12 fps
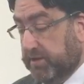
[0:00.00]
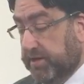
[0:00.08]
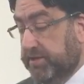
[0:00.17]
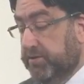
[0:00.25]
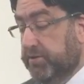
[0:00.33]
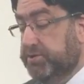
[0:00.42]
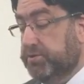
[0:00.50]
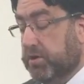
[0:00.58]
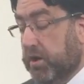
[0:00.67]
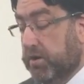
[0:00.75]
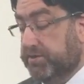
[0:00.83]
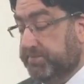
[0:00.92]
Let not your
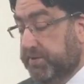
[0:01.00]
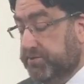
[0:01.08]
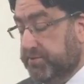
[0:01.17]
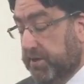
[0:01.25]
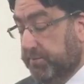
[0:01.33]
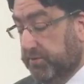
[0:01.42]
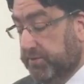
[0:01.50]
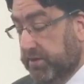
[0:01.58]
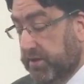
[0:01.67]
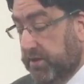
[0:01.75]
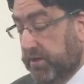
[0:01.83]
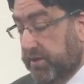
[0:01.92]
hearts be troubled,
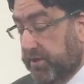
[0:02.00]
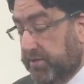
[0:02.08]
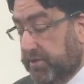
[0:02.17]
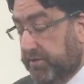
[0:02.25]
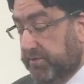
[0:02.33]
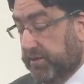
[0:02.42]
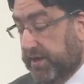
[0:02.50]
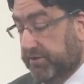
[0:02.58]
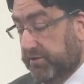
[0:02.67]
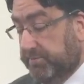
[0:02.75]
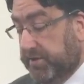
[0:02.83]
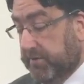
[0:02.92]
neither let
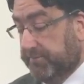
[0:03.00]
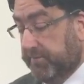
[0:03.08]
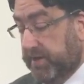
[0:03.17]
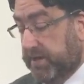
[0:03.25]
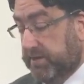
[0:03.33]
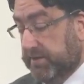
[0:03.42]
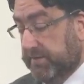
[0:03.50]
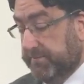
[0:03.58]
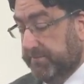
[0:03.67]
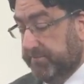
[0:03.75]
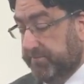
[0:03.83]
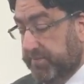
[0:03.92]
them be afraid.
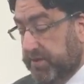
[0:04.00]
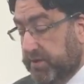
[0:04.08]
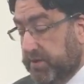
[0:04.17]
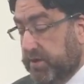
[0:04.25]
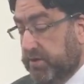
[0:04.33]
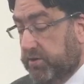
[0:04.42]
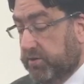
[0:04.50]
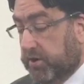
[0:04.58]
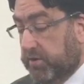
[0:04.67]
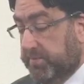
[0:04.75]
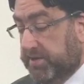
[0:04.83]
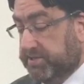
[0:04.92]
You
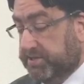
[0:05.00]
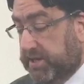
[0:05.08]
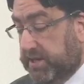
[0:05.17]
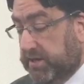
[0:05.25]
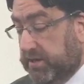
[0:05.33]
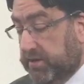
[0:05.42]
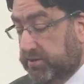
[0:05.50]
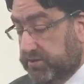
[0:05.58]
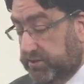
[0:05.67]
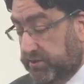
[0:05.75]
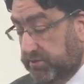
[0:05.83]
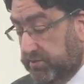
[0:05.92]
heard me say to
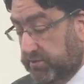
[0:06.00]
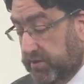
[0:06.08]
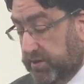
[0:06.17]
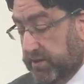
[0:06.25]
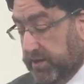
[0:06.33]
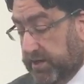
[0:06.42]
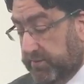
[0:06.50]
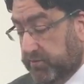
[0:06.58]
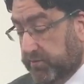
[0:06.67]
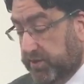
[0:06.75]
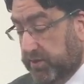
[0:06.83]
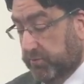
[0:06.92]
you, I am
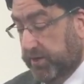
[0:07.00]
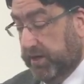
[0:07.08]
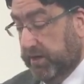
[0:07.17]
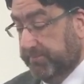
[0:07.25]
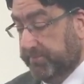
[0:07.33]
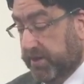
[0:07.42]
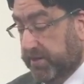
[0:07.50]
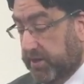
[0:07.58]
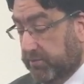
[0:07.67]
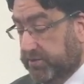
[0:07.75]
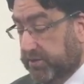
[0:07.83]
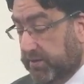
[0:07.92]
going away, and I
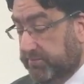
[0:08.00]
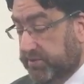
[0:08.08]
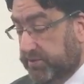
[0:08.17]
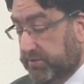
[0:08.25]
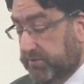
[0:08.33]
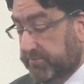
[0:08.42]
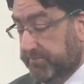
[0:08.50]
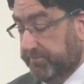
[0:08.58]
will come to you.